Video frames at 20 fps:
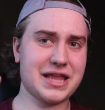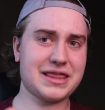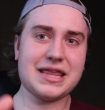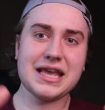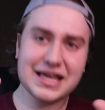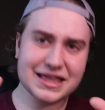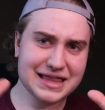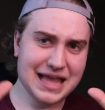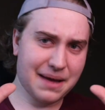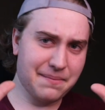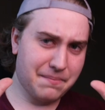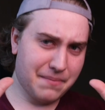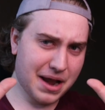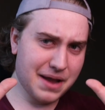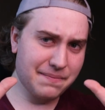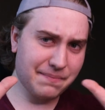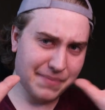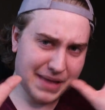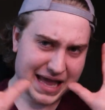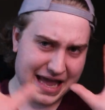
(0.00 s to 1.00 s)
I think that
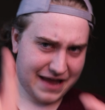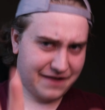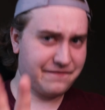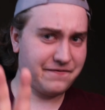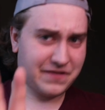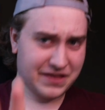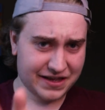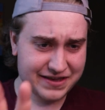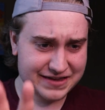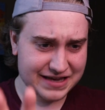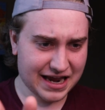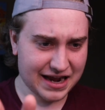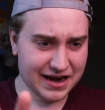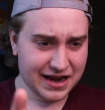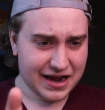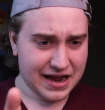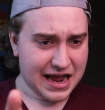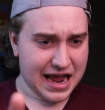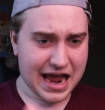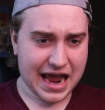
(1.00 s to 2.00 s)
might be it for this set.
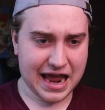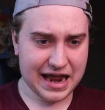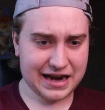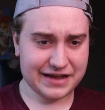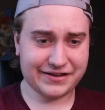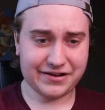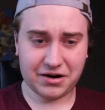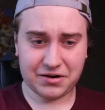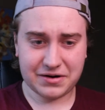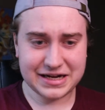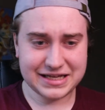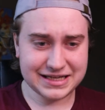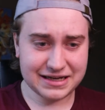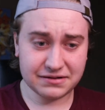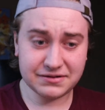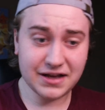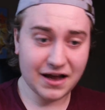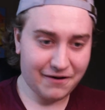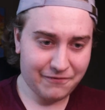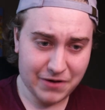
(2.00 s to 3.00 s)
And as it already
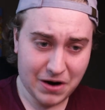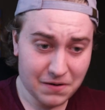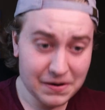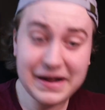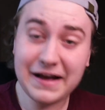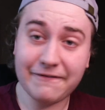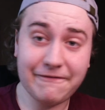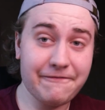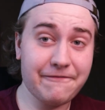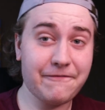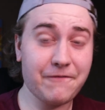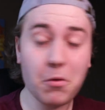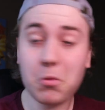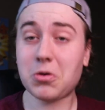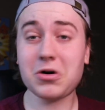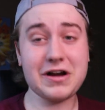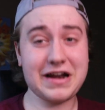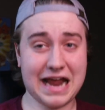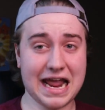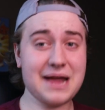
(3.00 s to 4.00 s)
sounds off, we already have
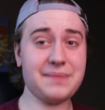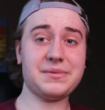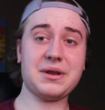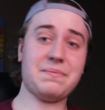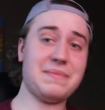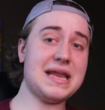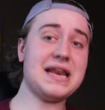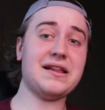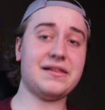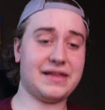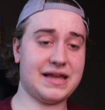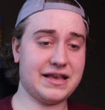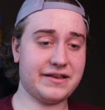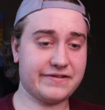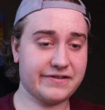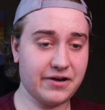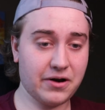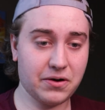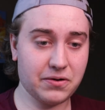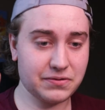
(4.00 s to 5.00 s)
four named immediately,
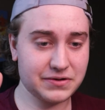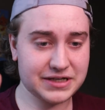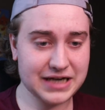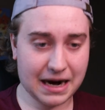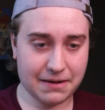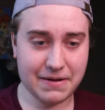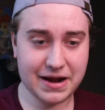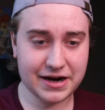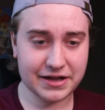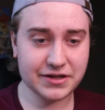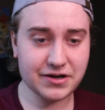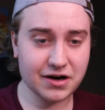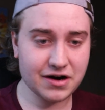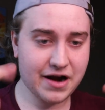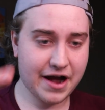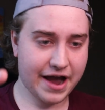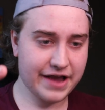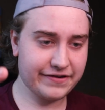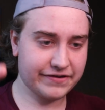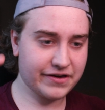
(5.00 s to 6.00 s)
so Tyranitar,
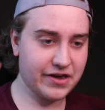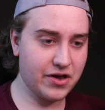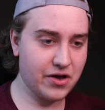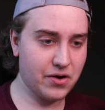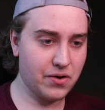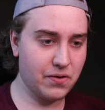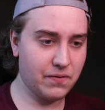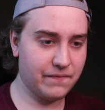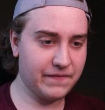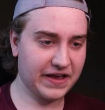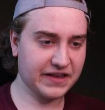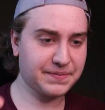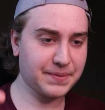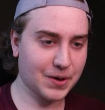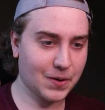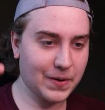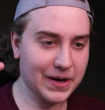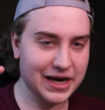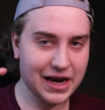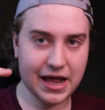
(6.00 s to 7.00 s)
Eiscue,
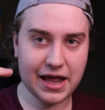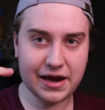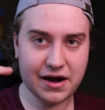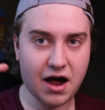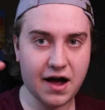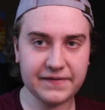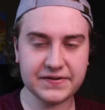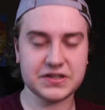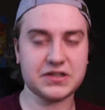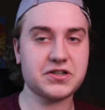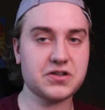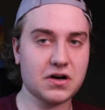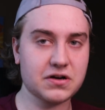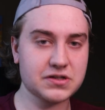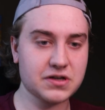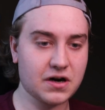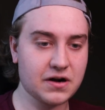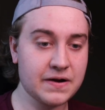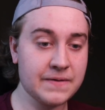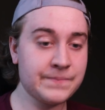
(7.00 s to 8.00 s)
Vespiquen, and obviously
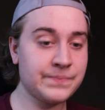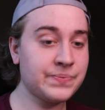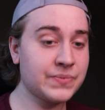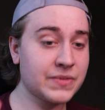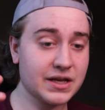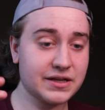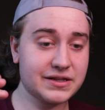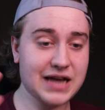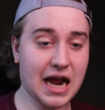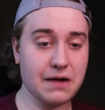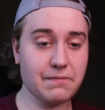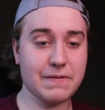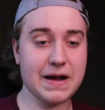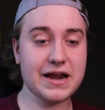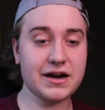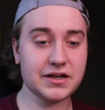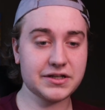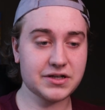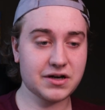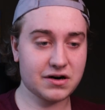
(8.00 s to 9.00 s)
Charizard.
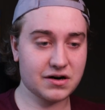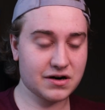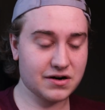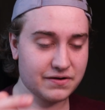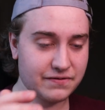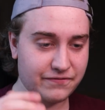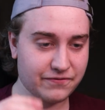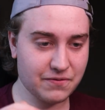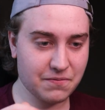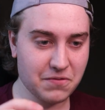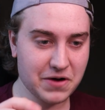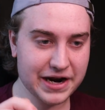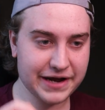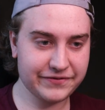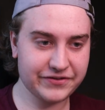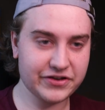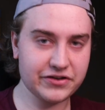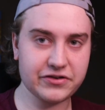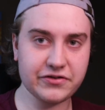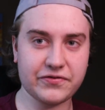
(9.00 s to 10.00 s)
Tyranitar, from what
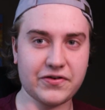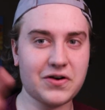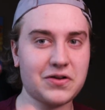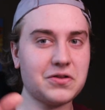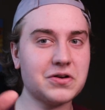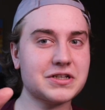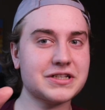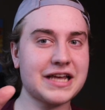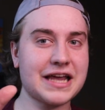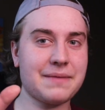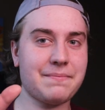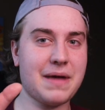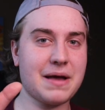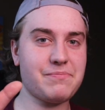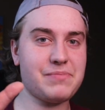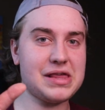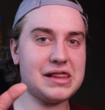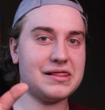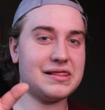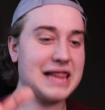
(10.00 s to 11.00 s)
I've seen so far, looks like it might
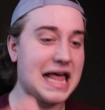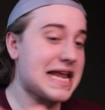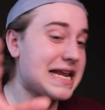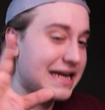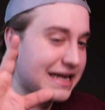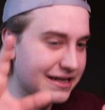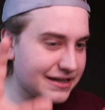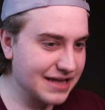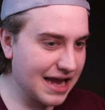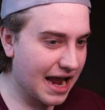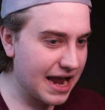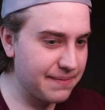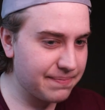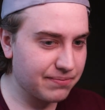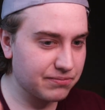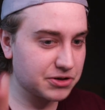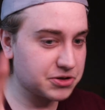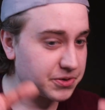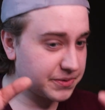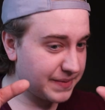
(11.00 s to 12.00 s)
be lightning type,
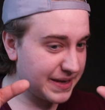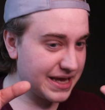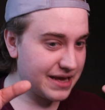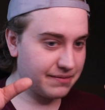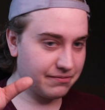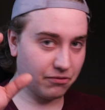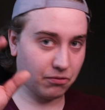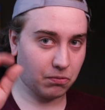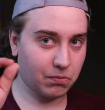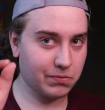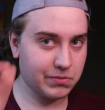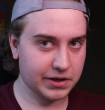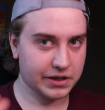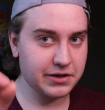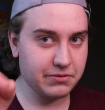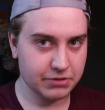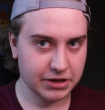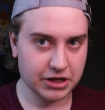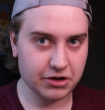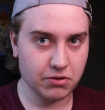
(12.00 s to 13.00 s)
which would be
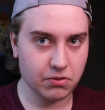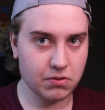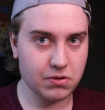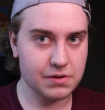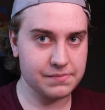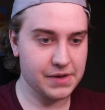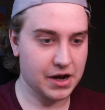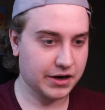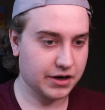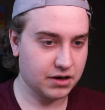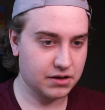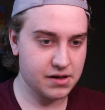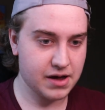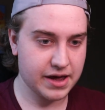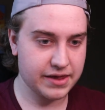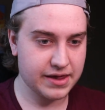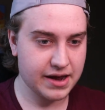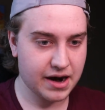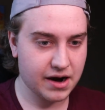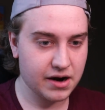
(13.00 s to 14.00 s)
really, really cool. I'm not going to
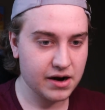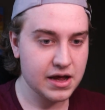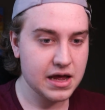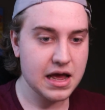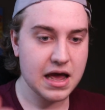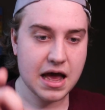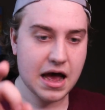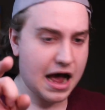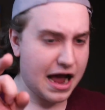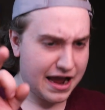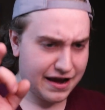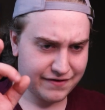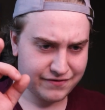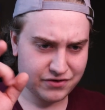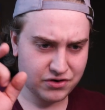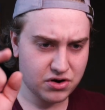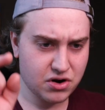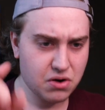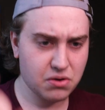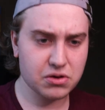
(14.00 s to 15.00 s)
lie there. I have
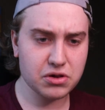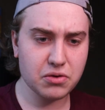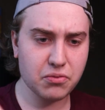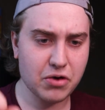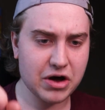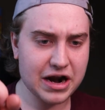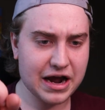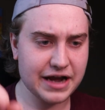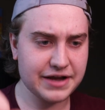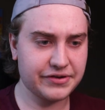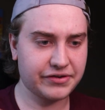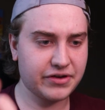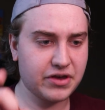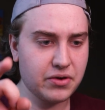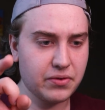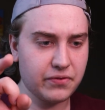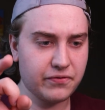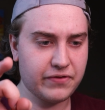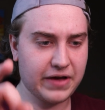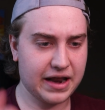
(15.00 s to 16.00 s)
no clue what
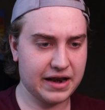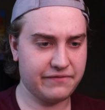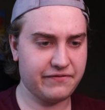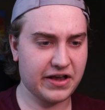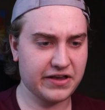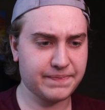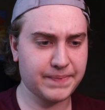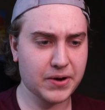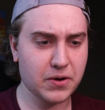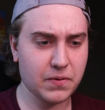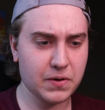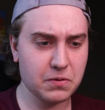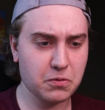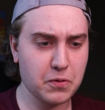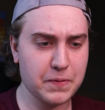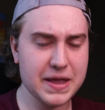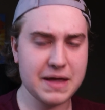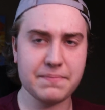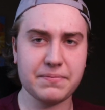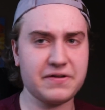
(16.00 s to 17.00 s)
Eiscue and Vespiquen will
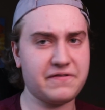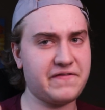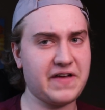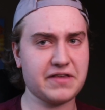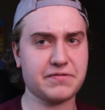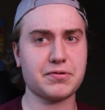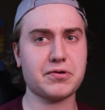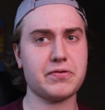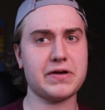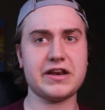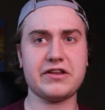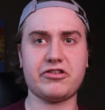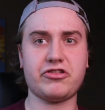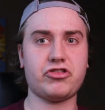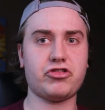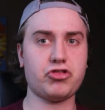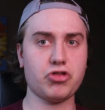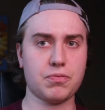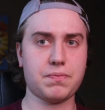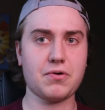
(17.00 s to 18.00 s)
be, but Vespiquen is
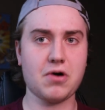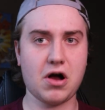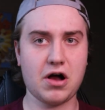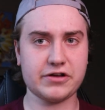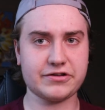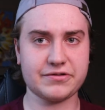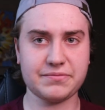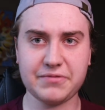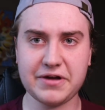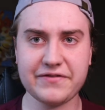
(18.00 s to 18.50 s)
super awesome.